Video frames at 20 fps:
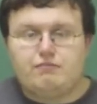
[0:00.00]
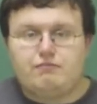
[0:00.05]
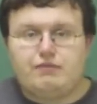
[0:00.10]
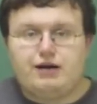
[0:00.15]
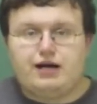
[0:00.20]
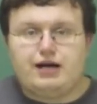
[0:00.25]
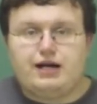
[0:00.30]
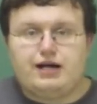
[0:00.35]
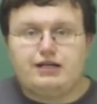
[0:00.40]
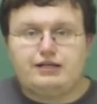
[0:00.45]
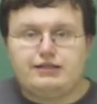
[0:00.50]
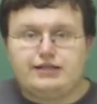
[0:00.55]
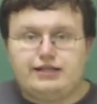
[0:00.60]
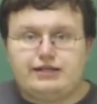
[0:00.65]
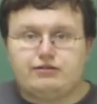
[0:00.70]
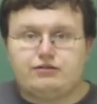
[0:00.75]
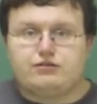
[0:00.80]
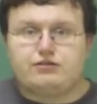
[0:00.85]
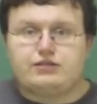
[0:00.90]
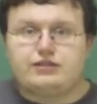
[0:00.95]
by
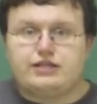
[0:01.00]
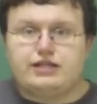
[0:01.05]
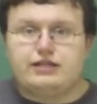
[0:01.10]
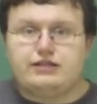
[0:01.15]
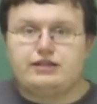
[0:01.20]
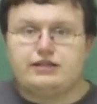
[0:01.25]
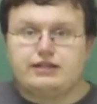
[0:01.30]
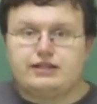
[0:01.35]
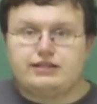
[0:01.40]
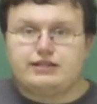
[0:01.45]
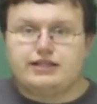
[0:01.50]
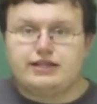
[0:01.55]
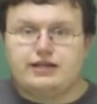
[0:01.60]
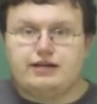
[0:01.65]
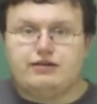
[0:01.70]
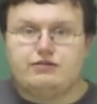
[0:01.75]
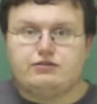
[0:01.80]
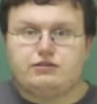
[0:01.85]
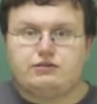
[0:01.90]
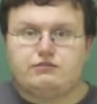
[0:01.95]
dealers in the
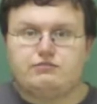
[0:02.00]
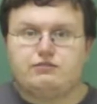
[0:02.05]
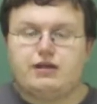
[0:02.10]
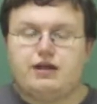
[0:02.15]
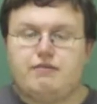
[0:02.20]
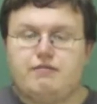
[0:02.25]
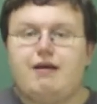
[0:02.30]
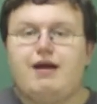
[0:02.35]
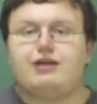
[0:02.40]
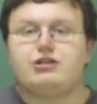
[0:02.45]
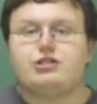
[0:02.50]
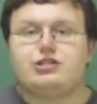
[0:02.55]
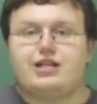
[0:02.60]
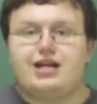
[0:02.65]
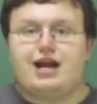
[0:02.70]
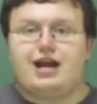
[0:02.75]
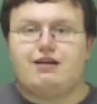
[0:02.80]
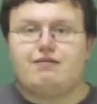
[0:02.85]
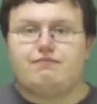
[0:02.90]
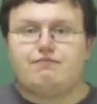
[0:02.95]
casinos. Imagine
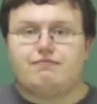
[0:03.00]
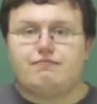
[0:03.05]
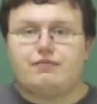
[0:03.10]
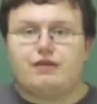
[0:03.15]
that.